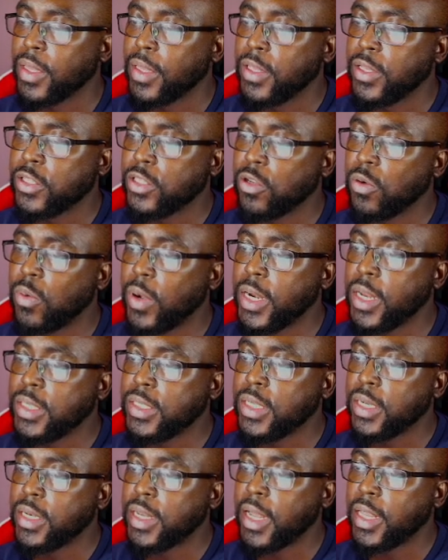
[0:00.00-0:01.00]
So what is
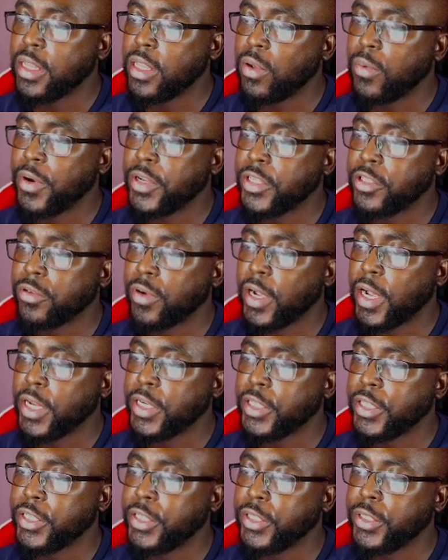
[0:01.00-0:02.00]
it that they were trying
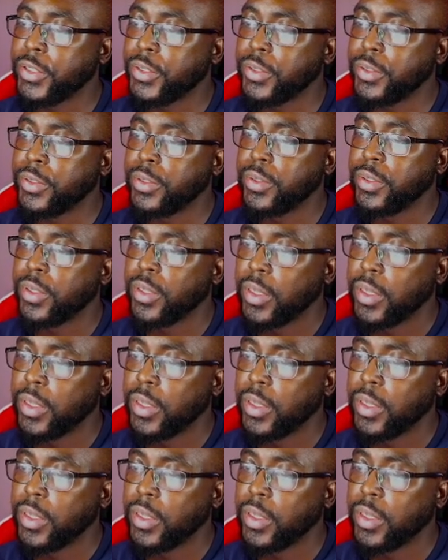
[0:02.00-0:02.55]
to do?